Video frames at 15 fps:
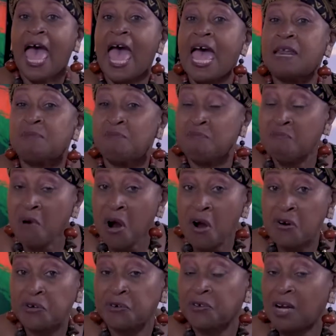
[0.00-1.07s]
and
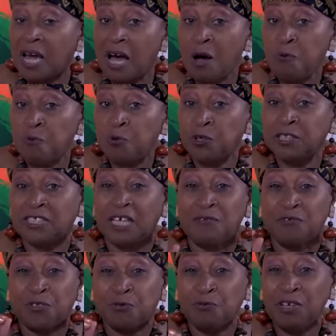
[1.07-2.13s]
murdered upwards
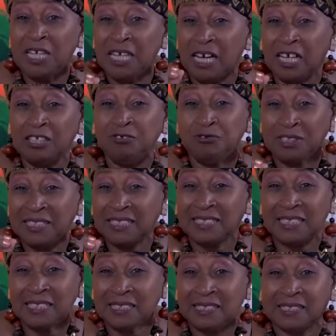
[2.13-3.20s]
of 300
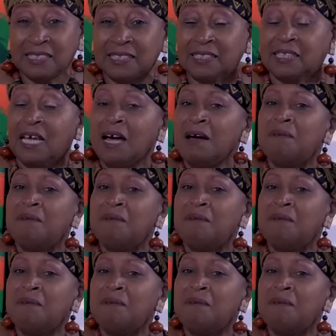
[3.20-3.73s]
citizens